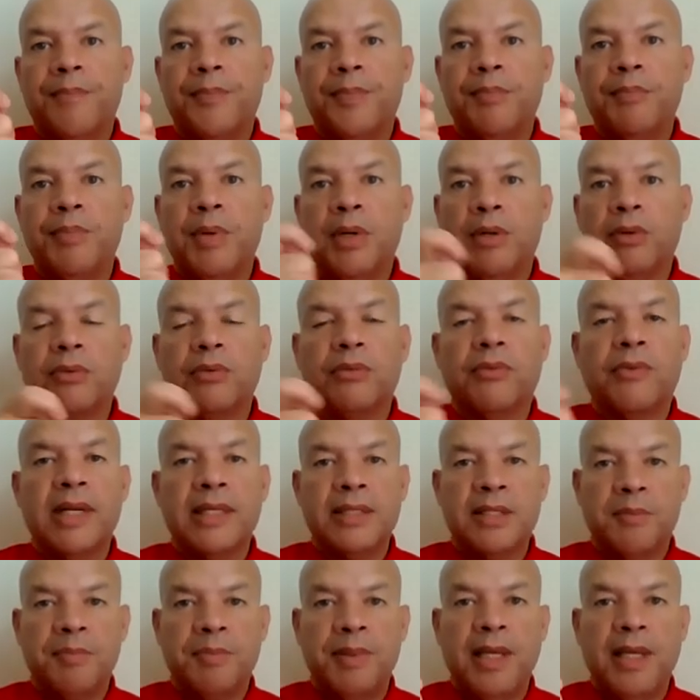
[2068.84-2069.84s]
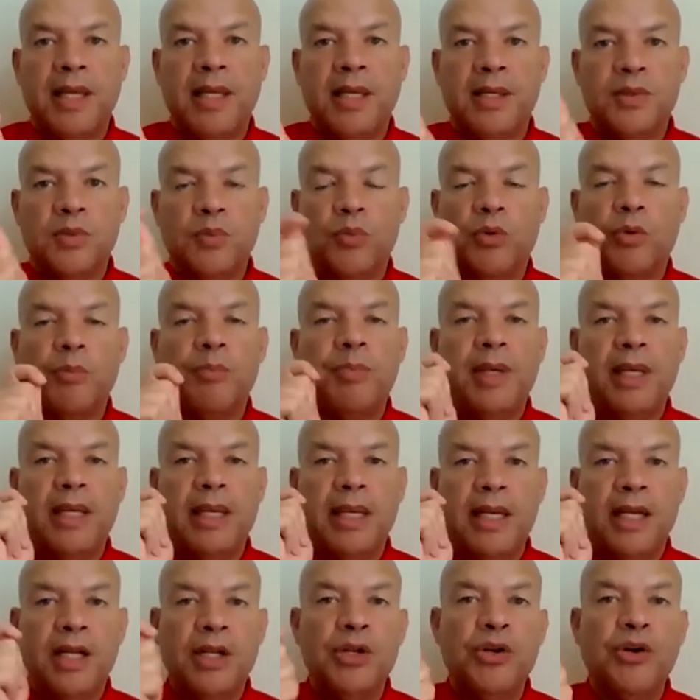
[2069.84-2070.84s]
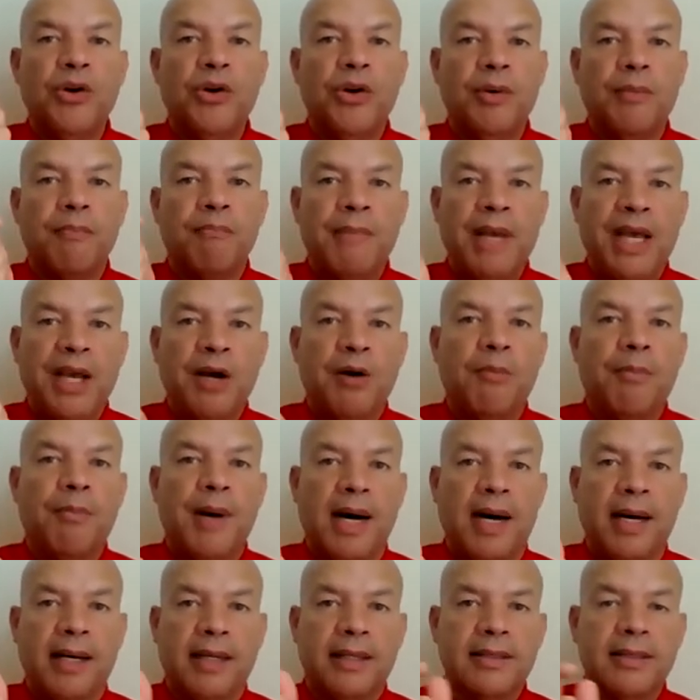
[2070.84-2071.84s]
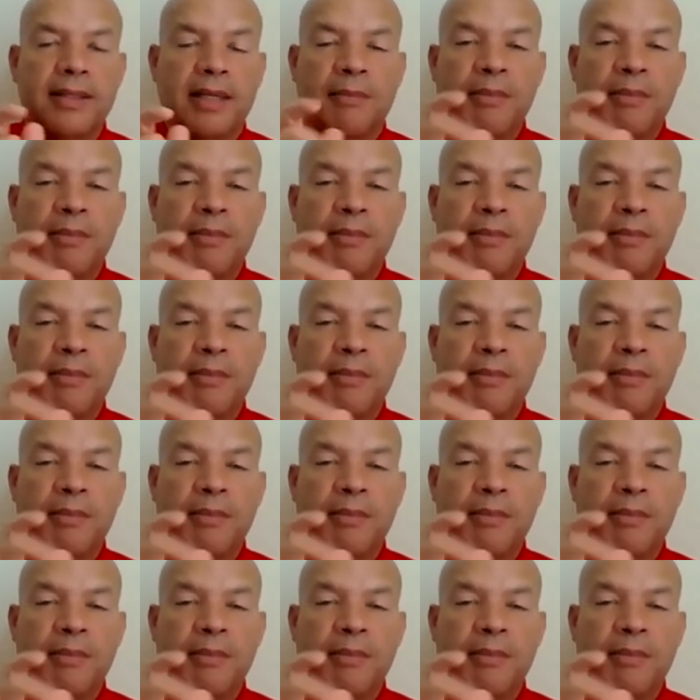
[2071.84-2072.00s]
both recipes will be in your mailbox.